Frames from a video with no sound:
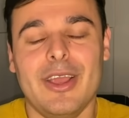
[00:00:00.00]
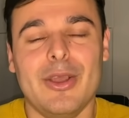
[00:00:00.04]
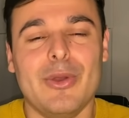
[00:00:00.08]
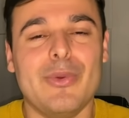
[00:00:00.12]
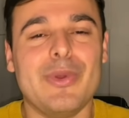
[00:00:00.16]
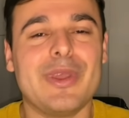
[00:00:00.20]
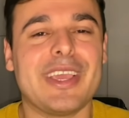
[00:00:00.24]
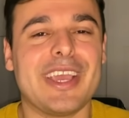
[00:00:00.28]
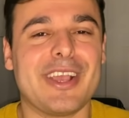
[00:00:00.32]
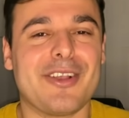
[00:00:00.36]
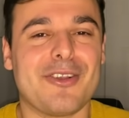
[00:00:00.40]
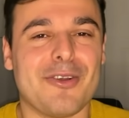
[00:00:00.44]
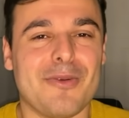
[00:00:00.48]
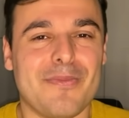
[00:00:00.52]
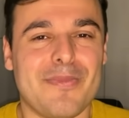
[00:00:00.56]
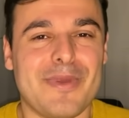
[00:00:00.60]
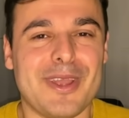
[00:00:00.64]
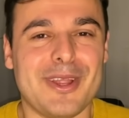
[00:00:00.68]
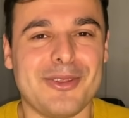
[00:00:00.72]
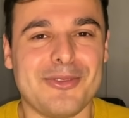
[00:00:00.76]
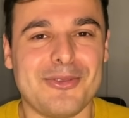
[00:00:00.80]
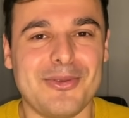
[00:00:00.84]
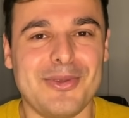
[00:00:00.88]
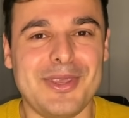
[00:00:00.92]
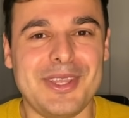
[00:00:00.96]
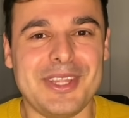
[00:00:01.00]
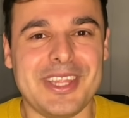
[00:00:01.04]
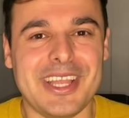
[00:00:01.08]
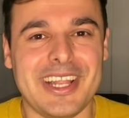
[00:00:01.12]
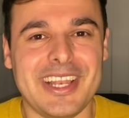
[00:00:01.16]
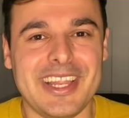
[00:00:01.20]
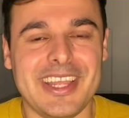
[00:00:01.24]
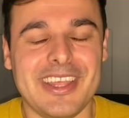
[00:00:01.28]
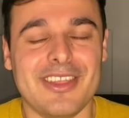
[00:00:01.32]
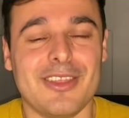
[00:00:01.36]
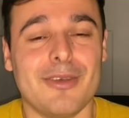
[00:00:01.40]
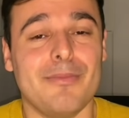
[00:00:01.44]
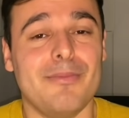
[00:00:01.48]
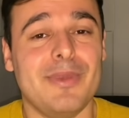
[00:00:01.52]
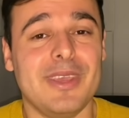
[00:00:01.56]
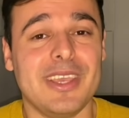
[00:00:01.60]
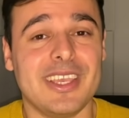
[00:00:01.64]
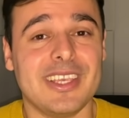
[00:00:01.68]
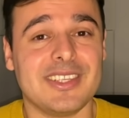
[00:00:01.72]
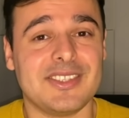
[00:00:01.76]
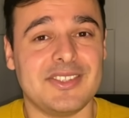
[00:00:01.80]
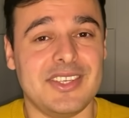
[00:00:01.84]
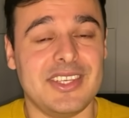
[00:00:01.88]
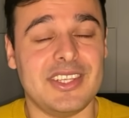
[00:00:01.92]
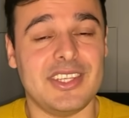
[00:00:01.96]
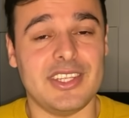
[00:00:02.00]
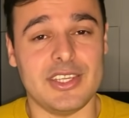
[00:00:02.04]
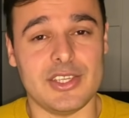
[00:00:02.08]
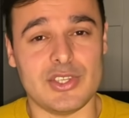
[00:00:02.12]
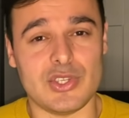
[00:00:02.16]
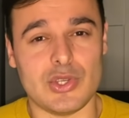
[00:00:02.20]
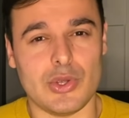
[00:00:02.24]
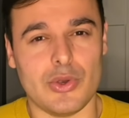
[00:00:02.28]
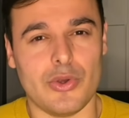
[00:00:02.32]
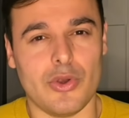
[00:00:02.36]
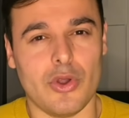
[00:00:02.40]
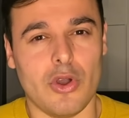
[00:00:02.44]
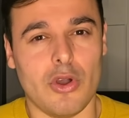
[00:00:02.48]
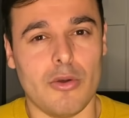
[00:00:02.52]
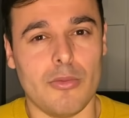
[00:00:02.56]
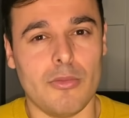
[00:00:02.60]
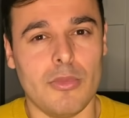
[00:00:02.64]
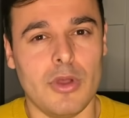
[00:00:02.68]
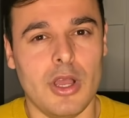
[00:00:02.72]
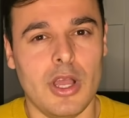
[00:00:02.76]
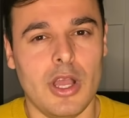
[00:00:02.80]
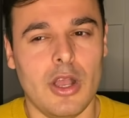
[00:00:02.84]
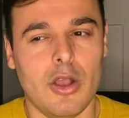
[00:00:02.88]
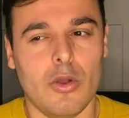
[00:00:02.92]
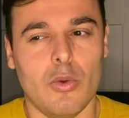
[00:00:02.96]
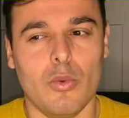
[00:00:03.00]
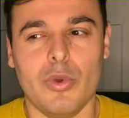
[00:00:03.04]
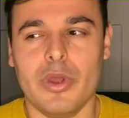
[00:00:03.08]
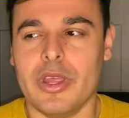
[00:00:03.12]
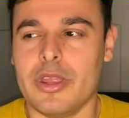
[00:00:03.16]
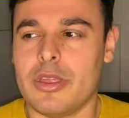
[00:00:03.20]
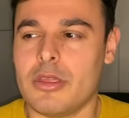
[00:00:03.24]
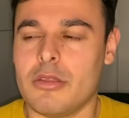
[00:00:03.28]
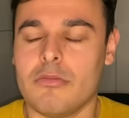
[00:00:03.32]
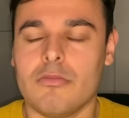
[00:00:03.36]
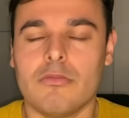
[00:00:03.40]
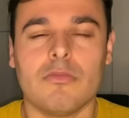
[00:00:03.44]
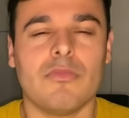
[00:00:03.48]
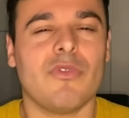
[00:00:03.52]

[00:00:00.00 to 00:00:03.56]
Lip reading: We can compare to Italy, the biggest city is Rome with